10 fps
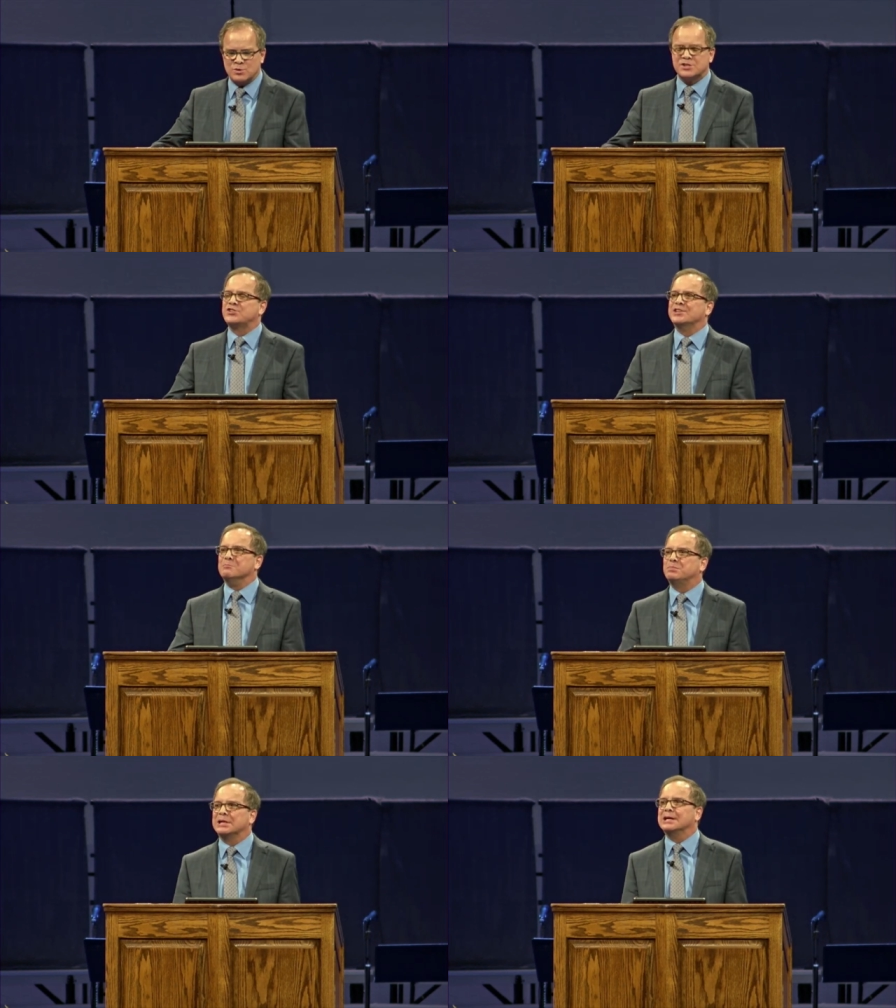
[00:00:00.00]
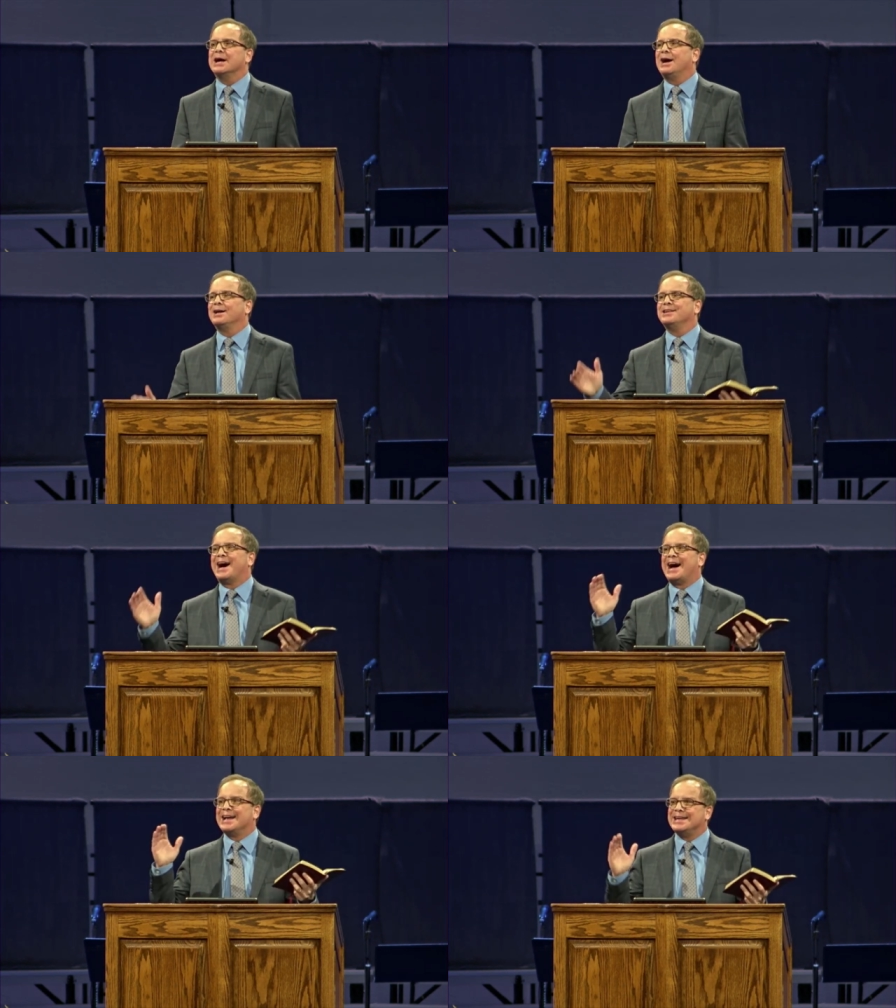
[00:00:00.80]
was simply God,
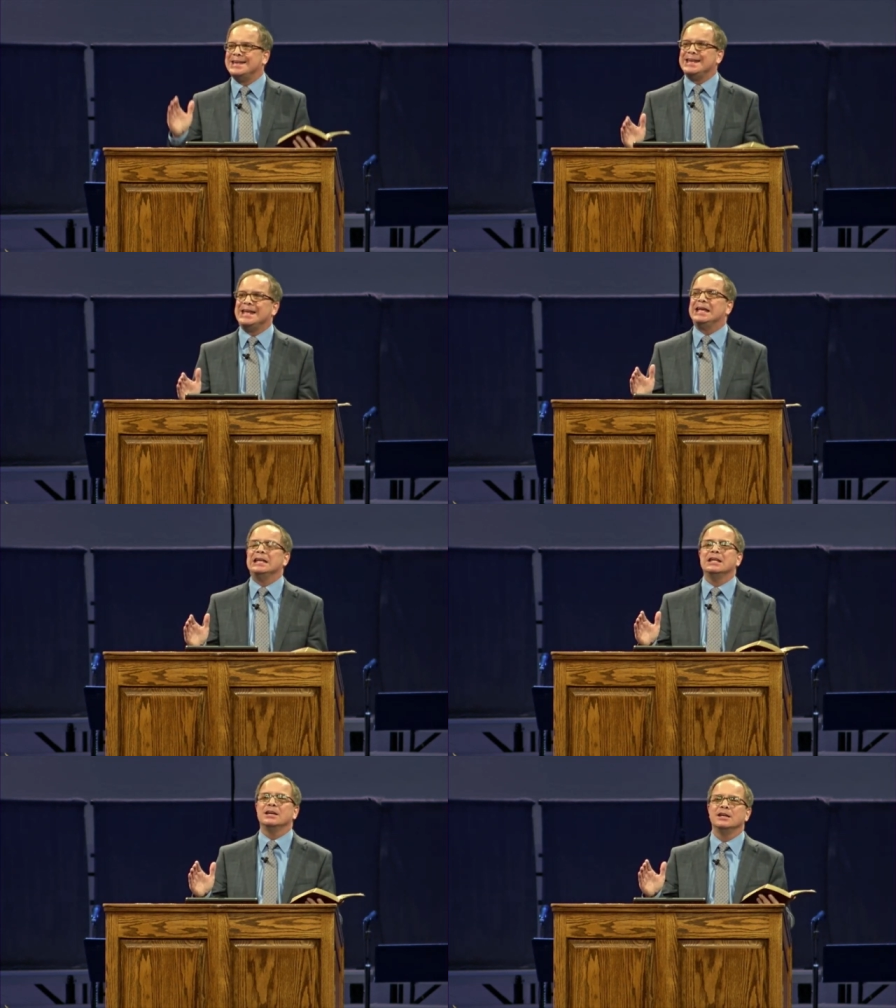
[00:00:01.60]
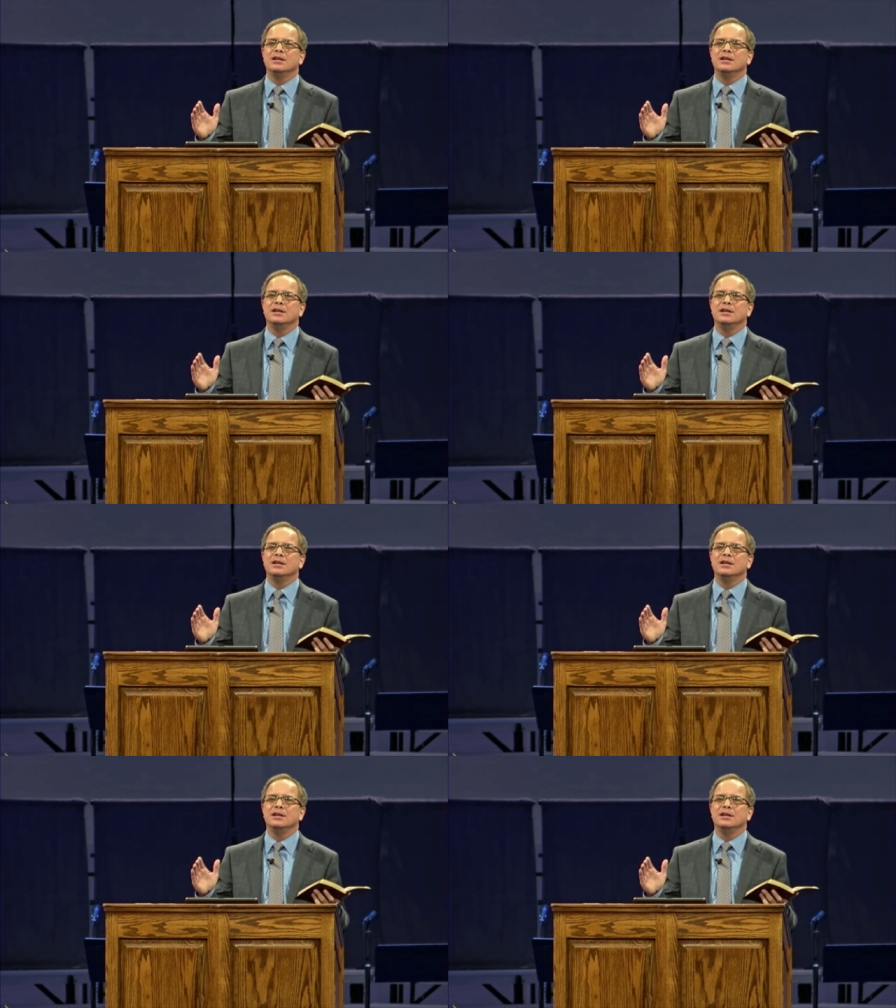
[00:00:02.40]
I need